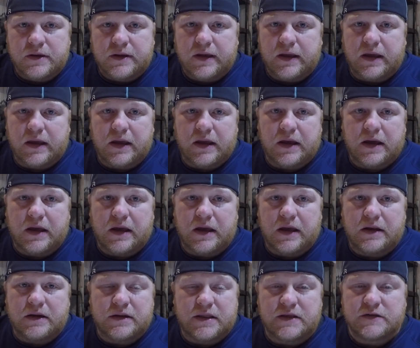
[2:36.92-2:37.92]

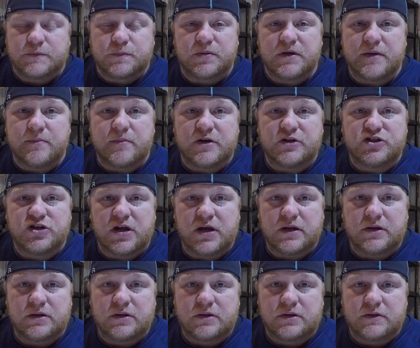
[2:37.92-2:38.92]
and that's pretty much
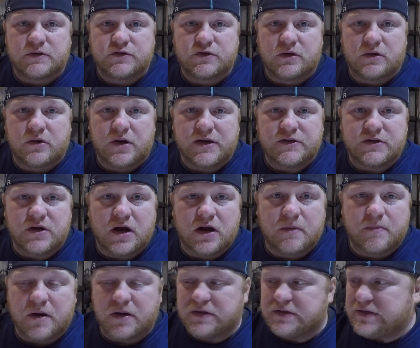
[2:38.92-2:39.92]
it. So I talk
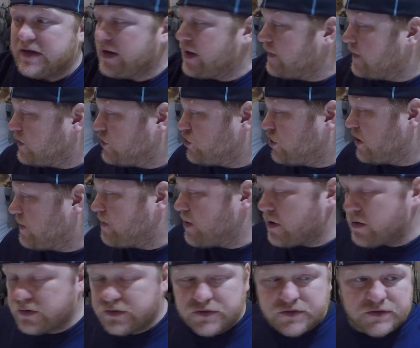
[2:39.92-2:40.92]
about setting the jig
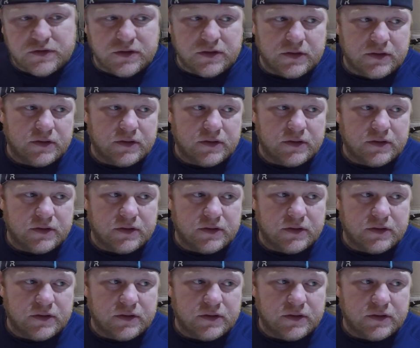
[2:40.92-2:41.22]
posts,